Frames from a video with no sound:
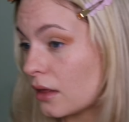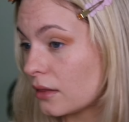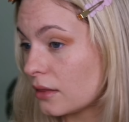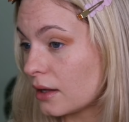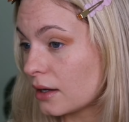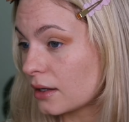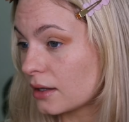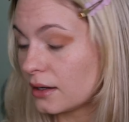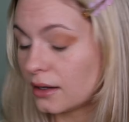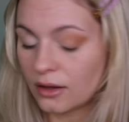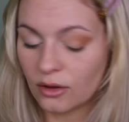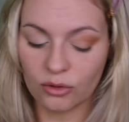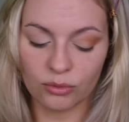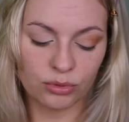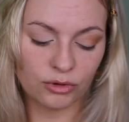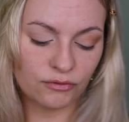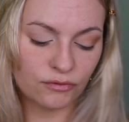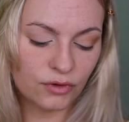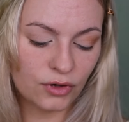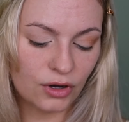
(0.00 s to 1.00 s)
that can help
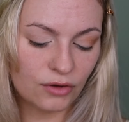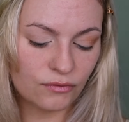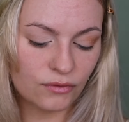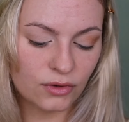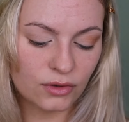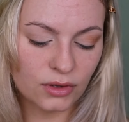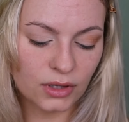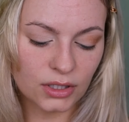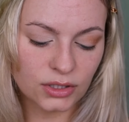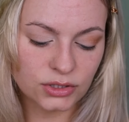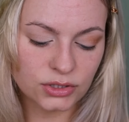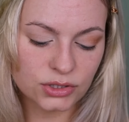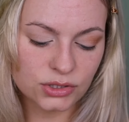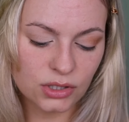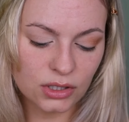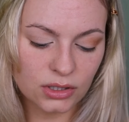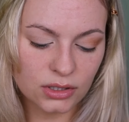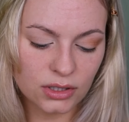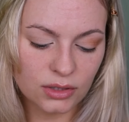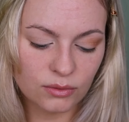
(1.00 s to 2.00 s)
if you're ever
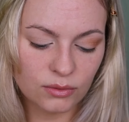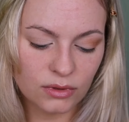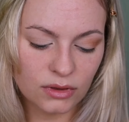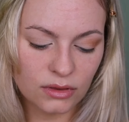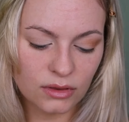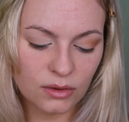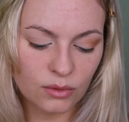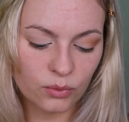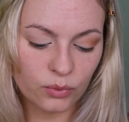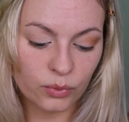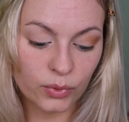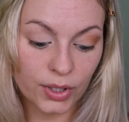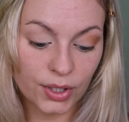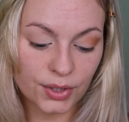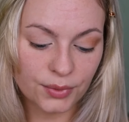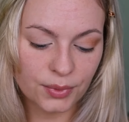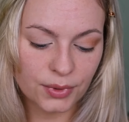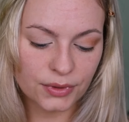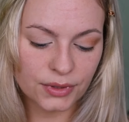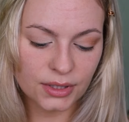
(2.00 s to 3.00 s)
struggling with where to
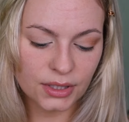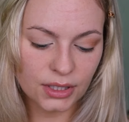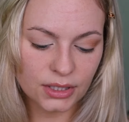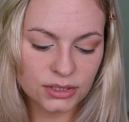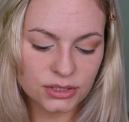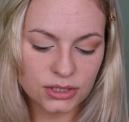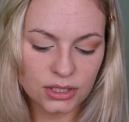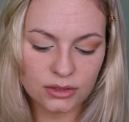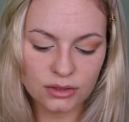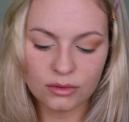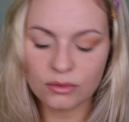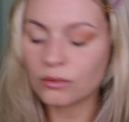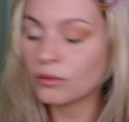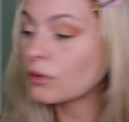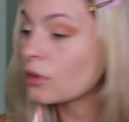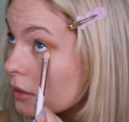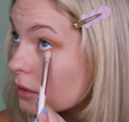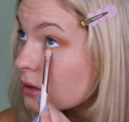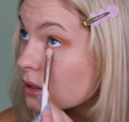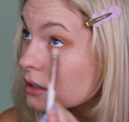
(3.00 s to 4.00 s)
put the eyeshadow.
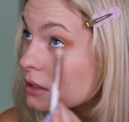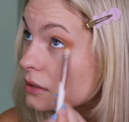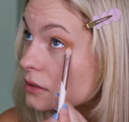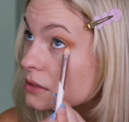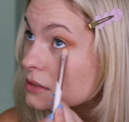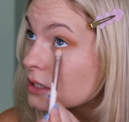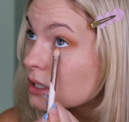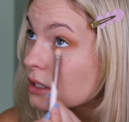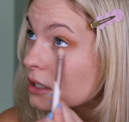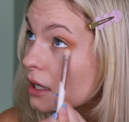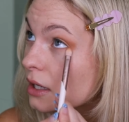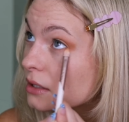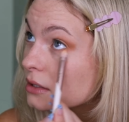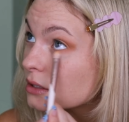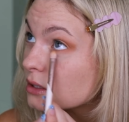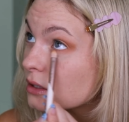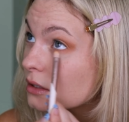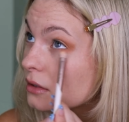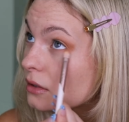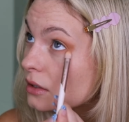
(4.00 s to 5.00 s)
And then just connect
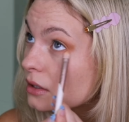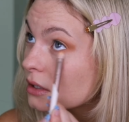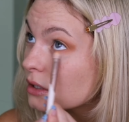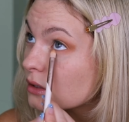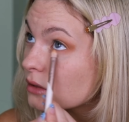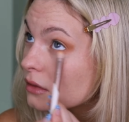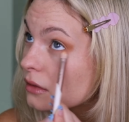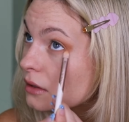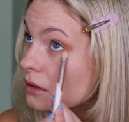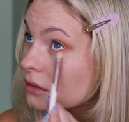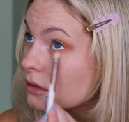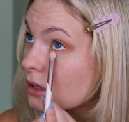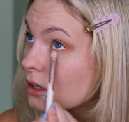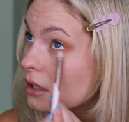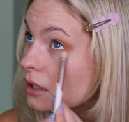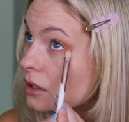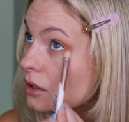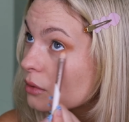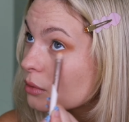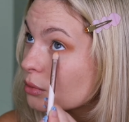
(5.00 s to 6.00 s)
it underneath like
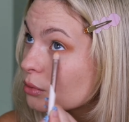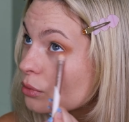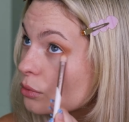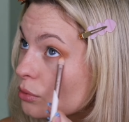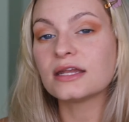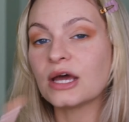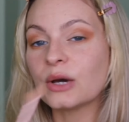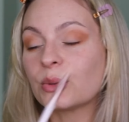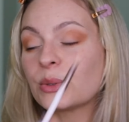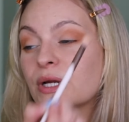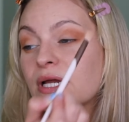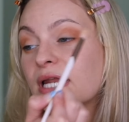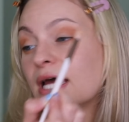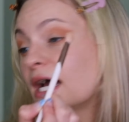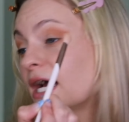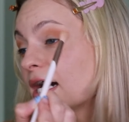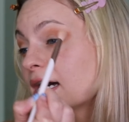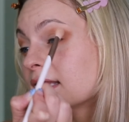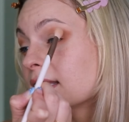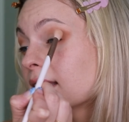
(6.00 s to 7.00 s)
that. Now we're gonna
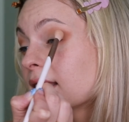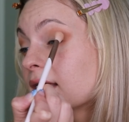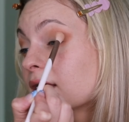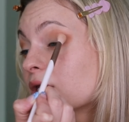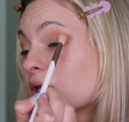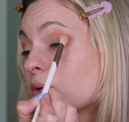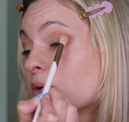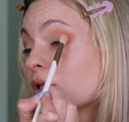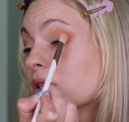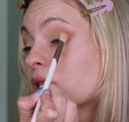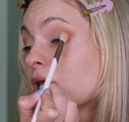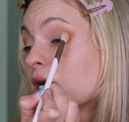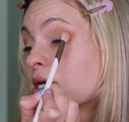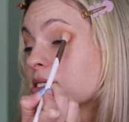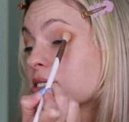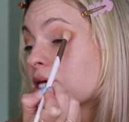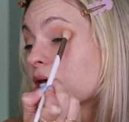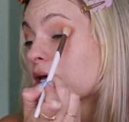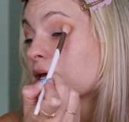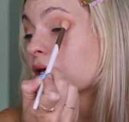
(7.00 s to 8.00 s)
add Like You a
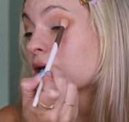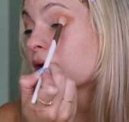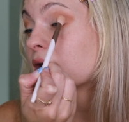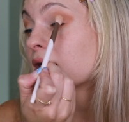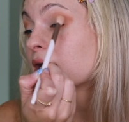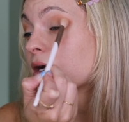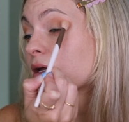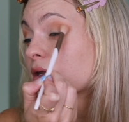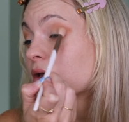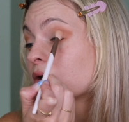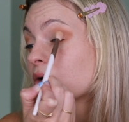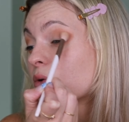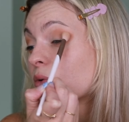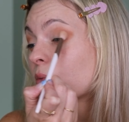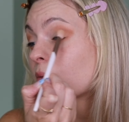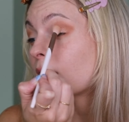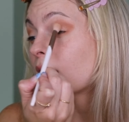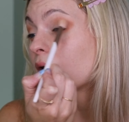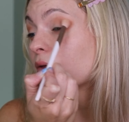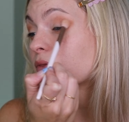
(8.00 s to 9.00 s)
Latte kind of
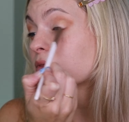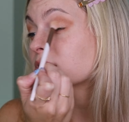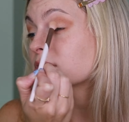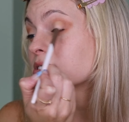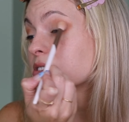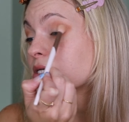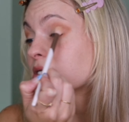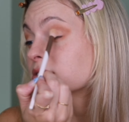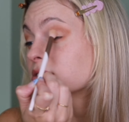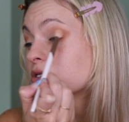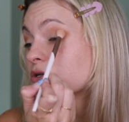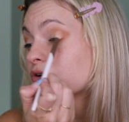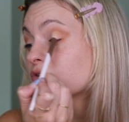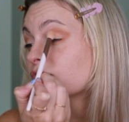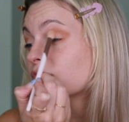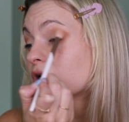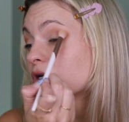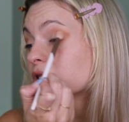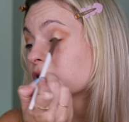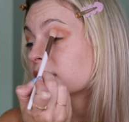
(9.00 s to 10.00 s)
around the center of
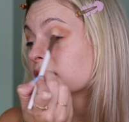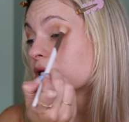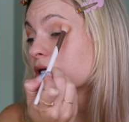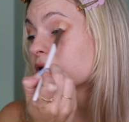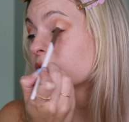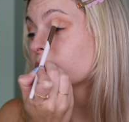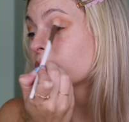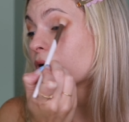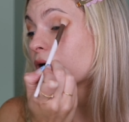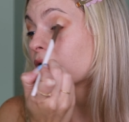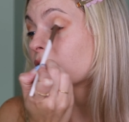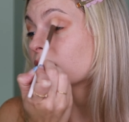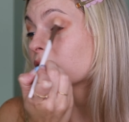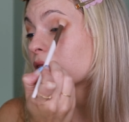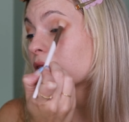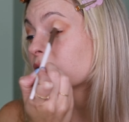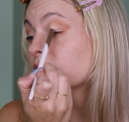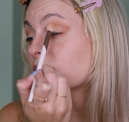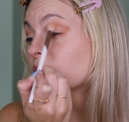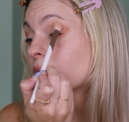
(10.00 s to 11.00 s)
our lid, but a
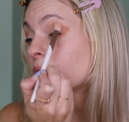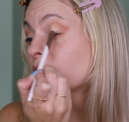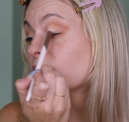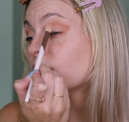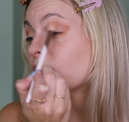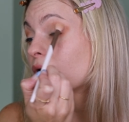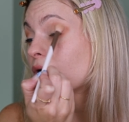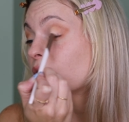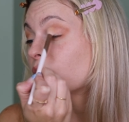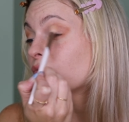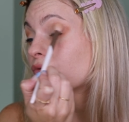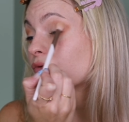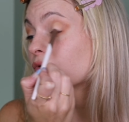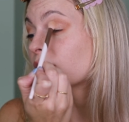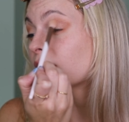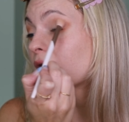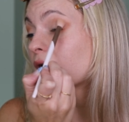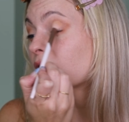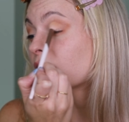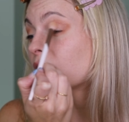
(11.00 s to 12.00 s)
little bit over
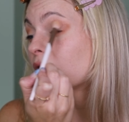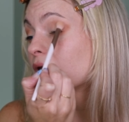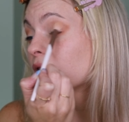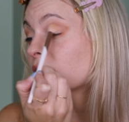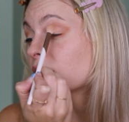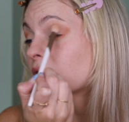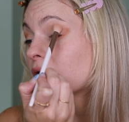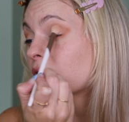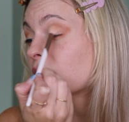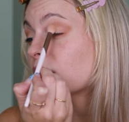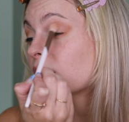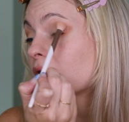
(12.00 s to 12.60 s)
that color.